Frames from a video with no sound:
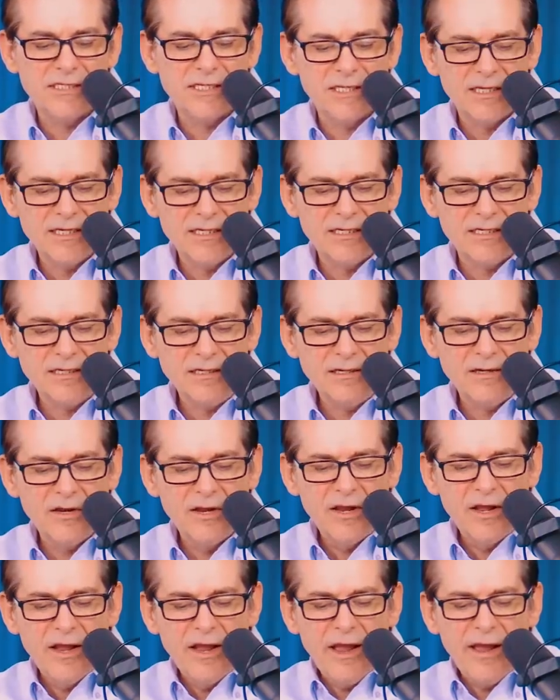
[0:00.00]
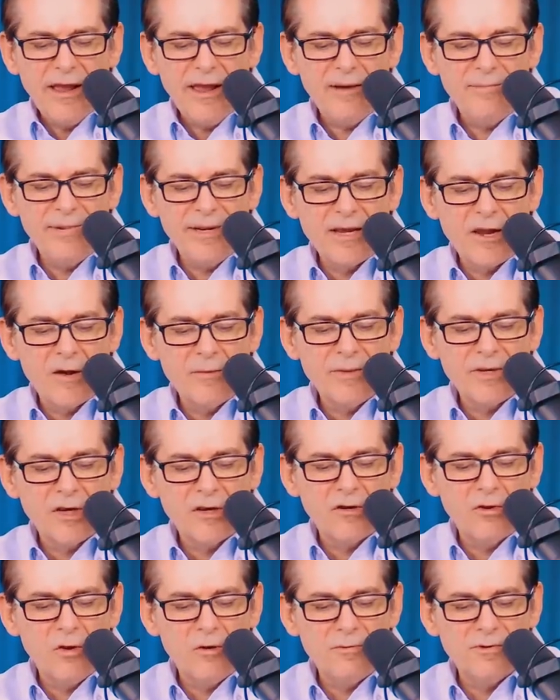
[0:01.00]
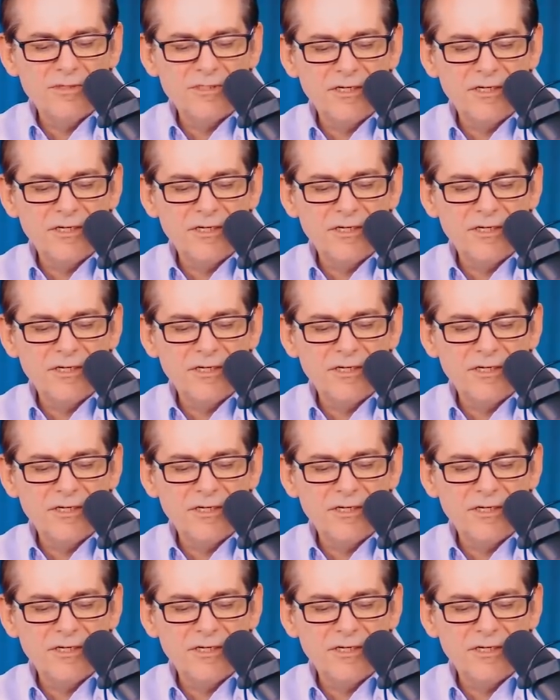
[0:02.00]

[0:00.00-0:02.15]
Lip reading: Clinton and becoming a global